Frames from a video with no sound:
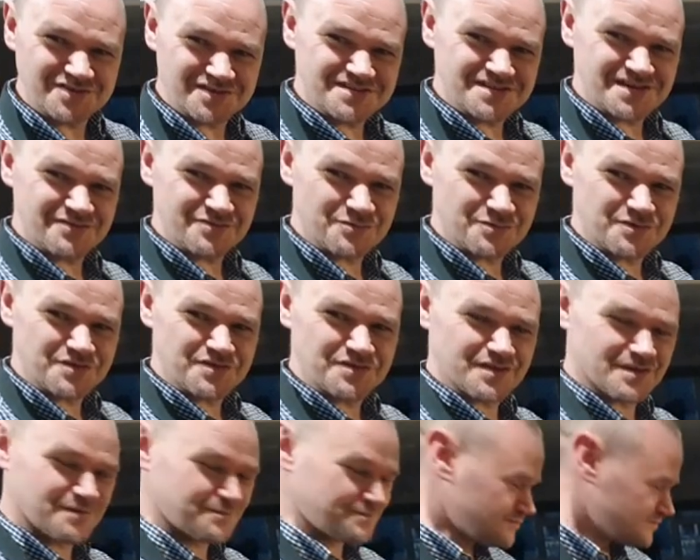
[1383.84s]
need to have
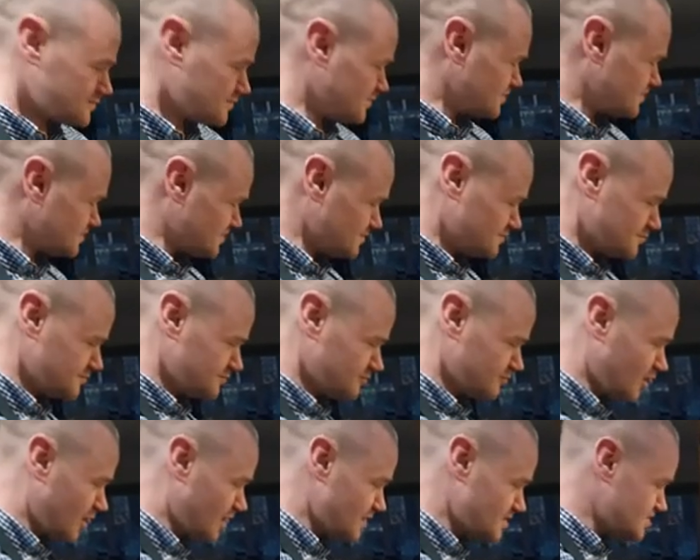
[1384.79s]
it with some
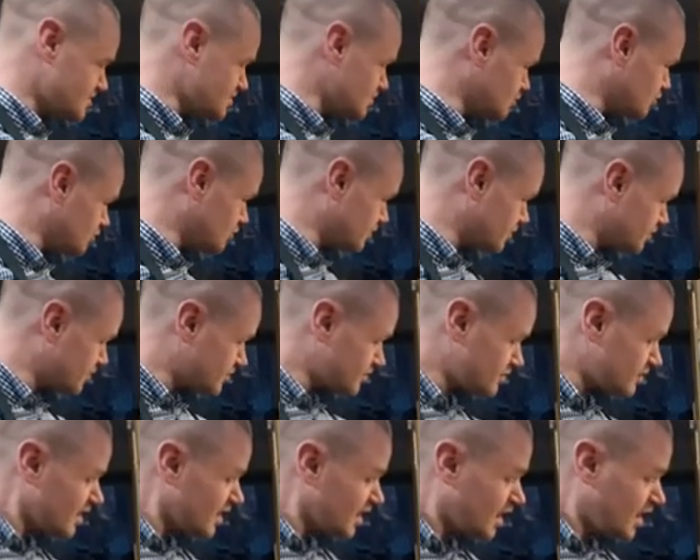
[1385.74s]
rice, or
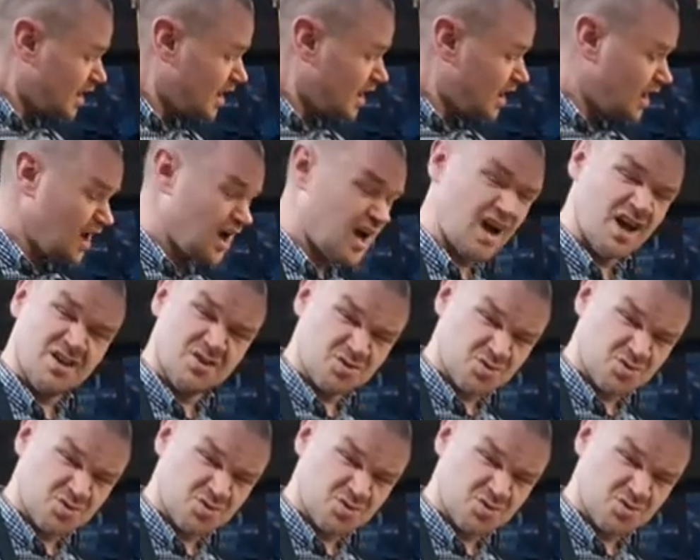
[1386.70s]
with you